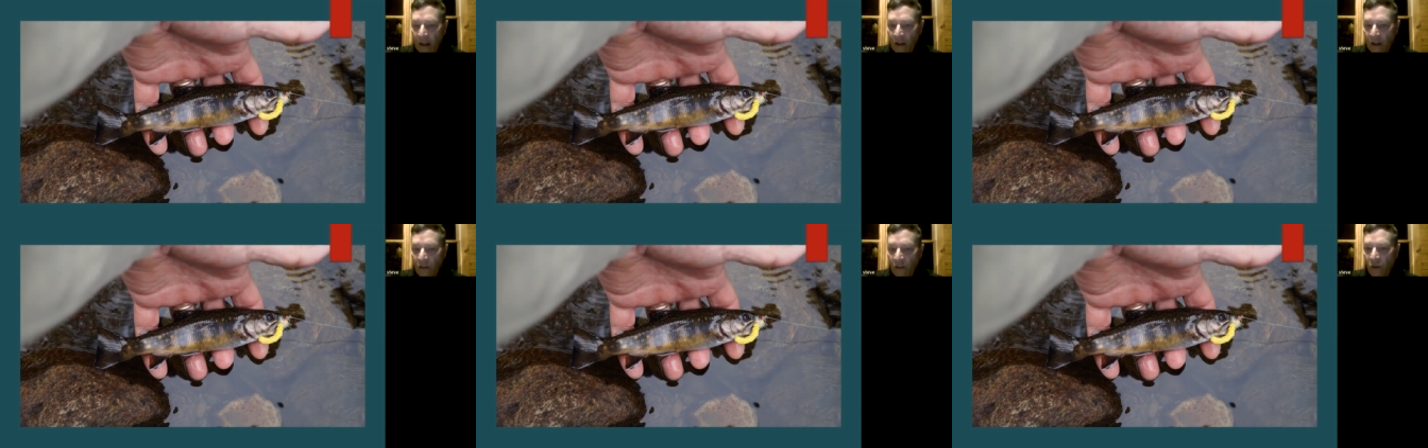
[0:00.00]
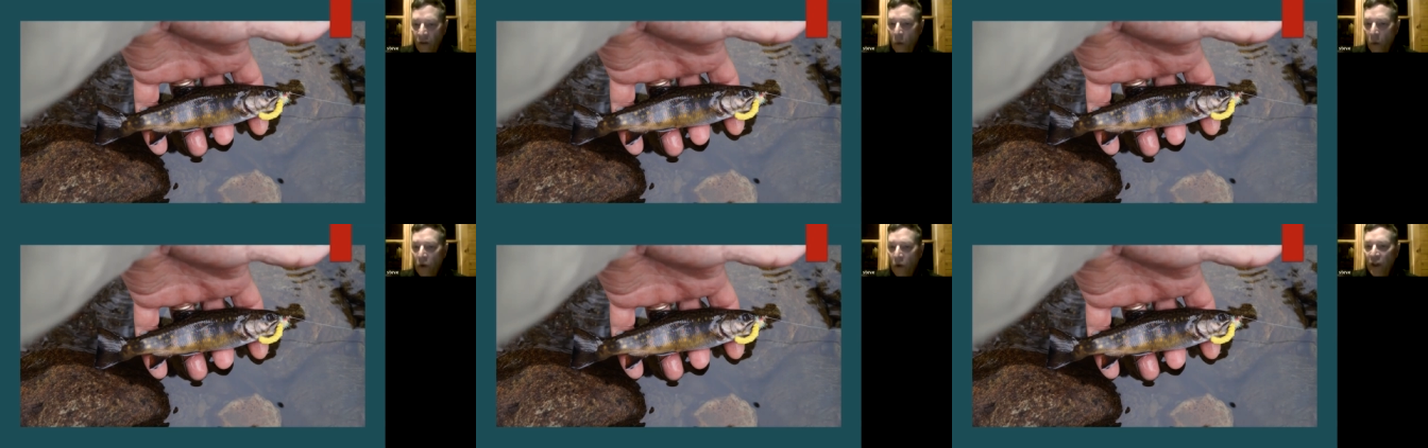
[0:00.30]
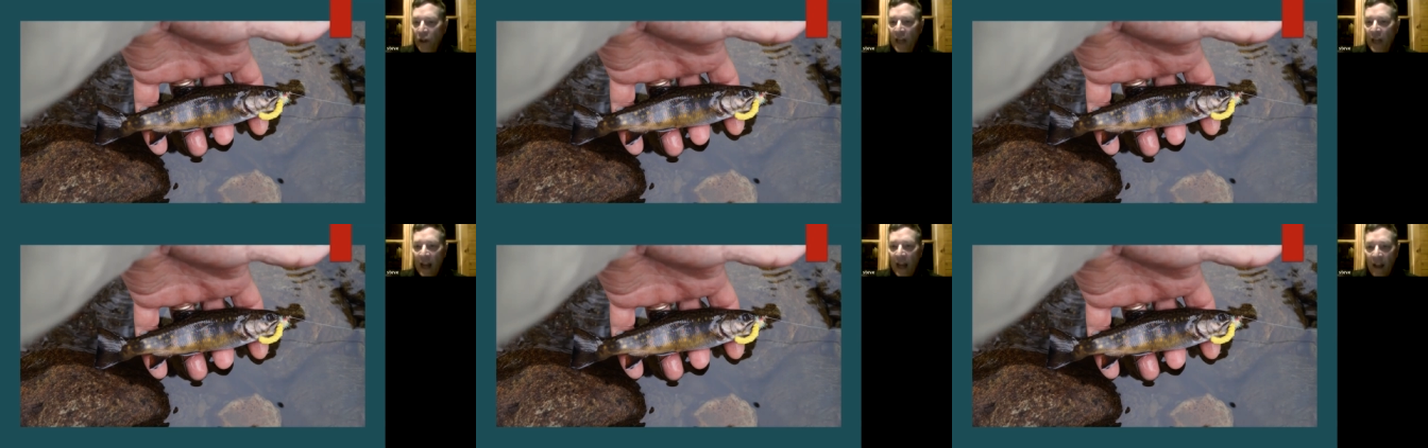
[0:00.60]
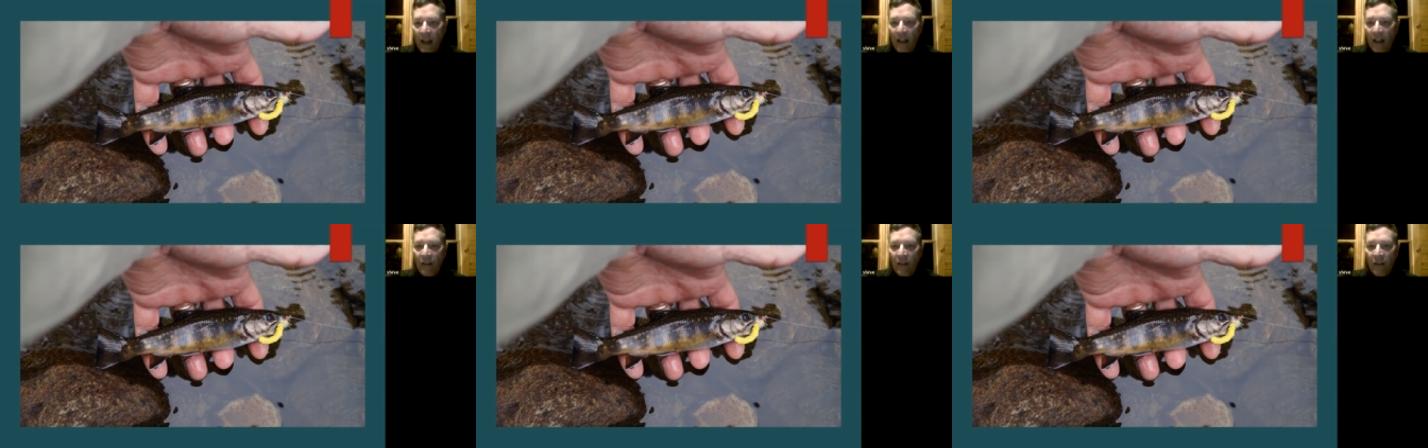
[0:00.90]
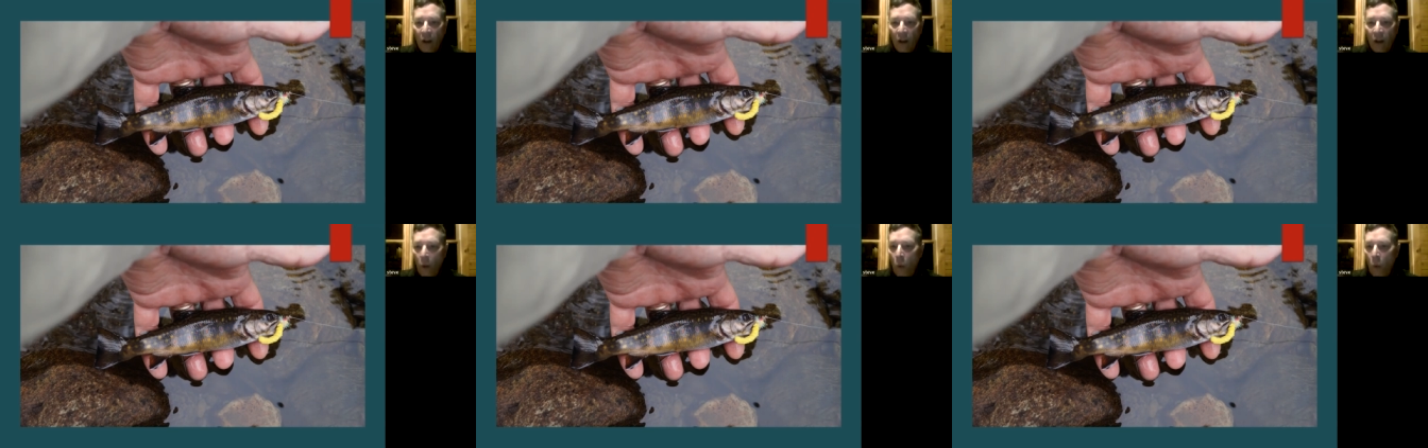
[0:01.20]
So when you get into these
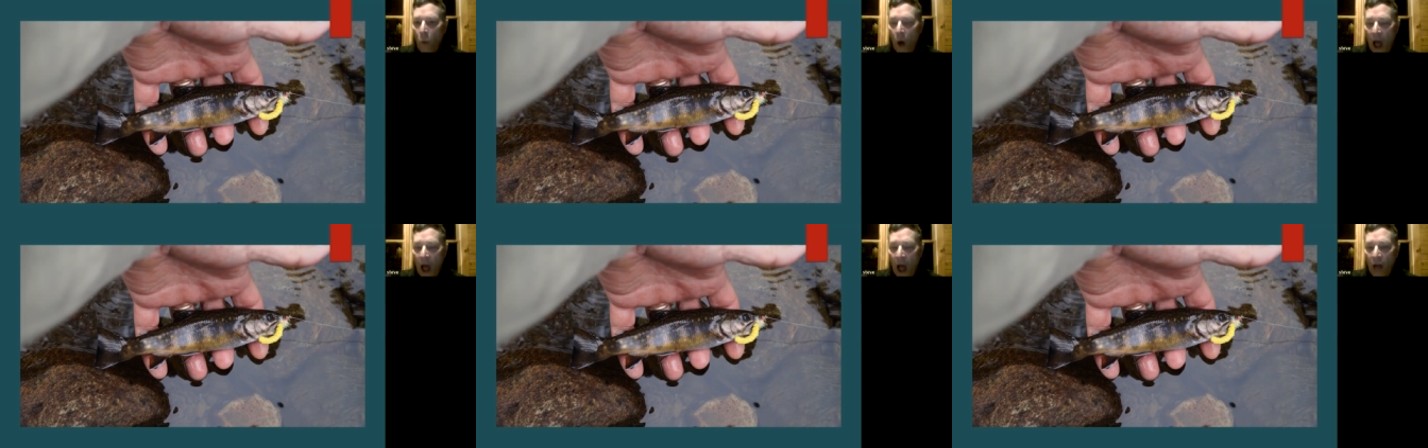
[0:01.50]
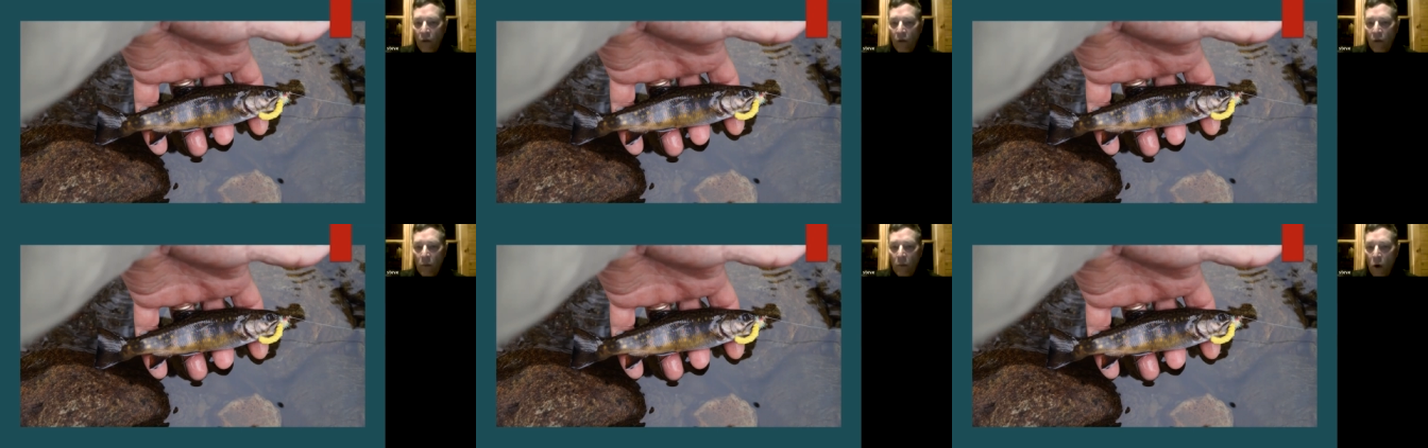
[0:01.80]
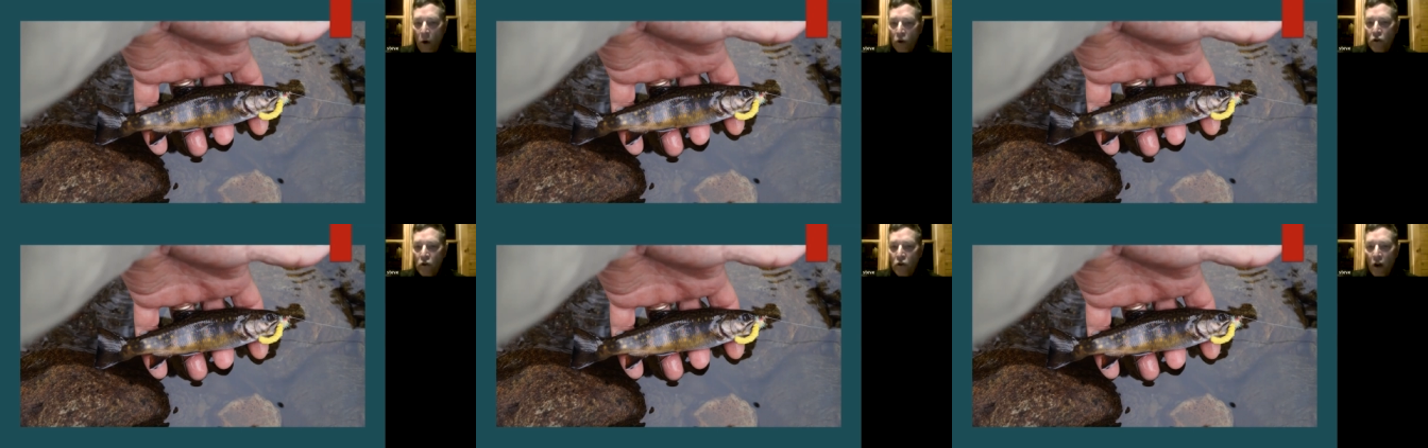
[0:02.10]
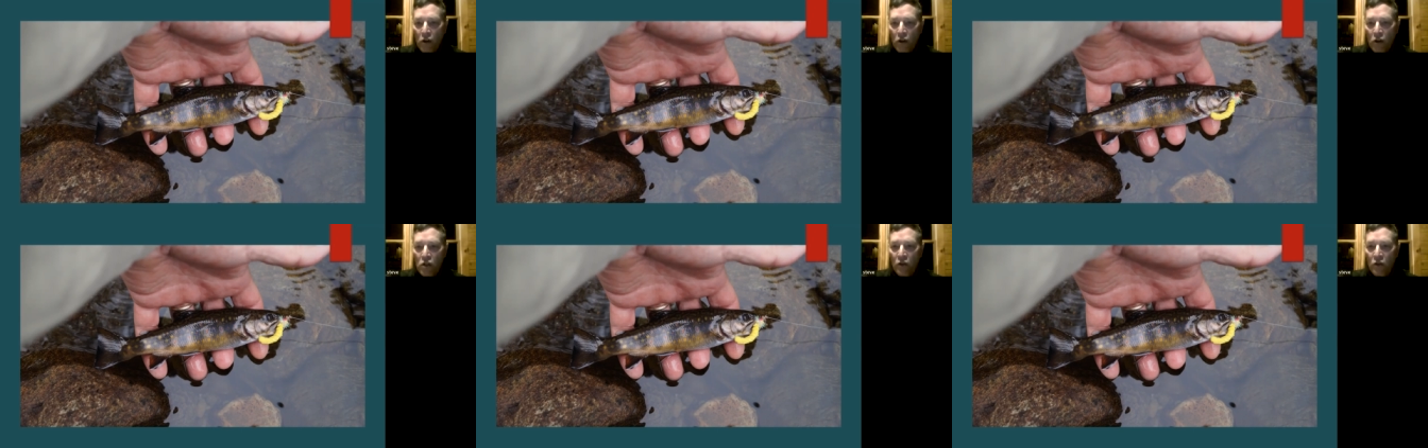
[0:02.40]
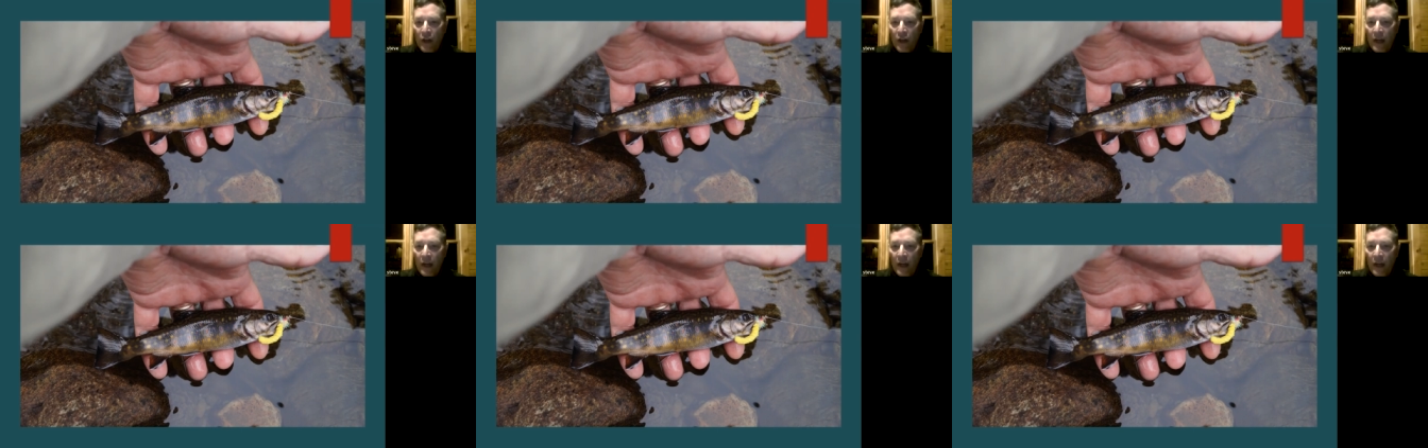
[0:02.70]
little wild remote trout
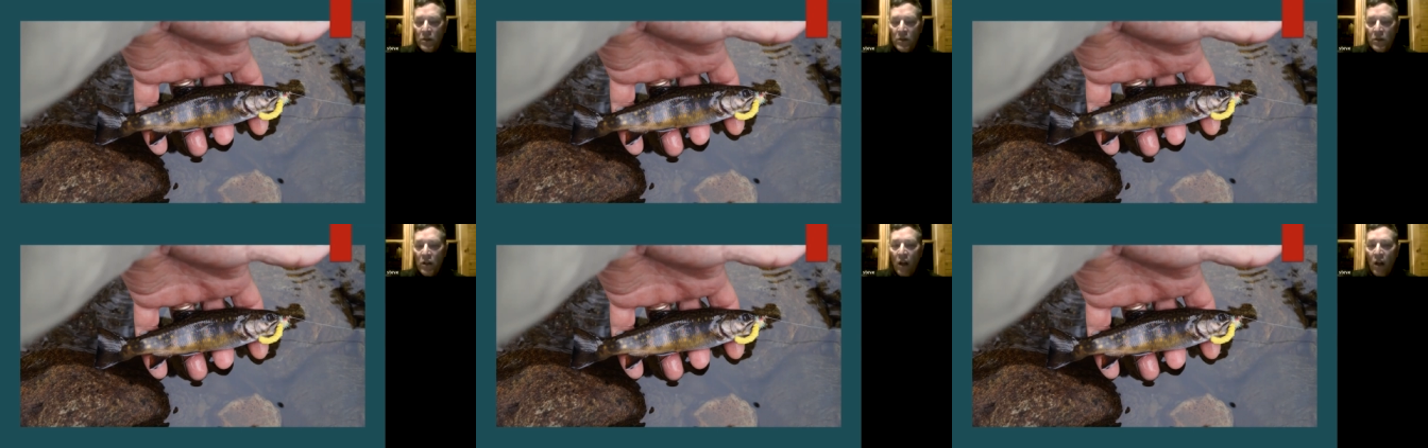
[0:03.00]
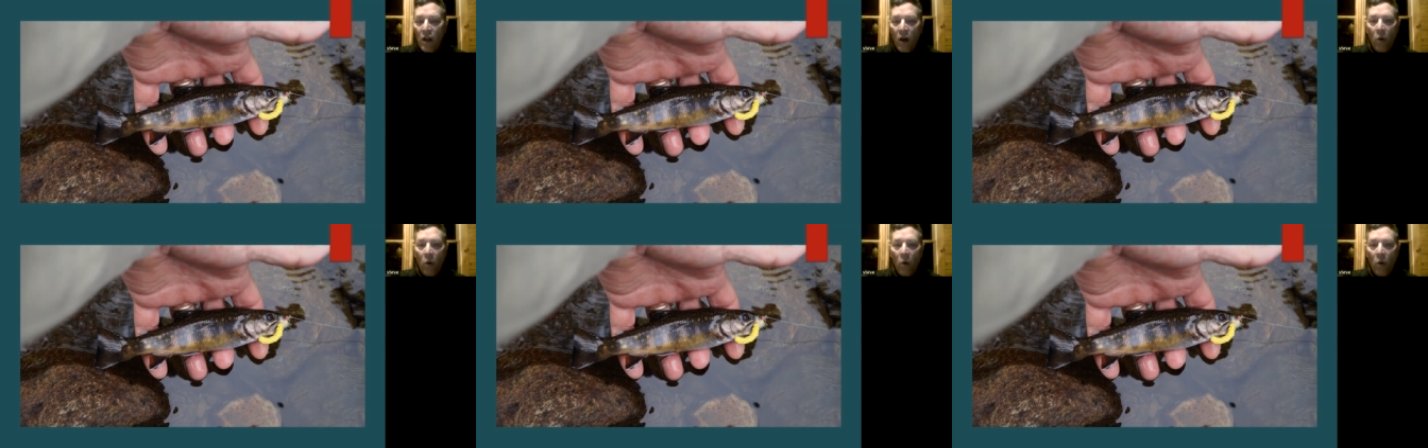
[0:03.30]
streams,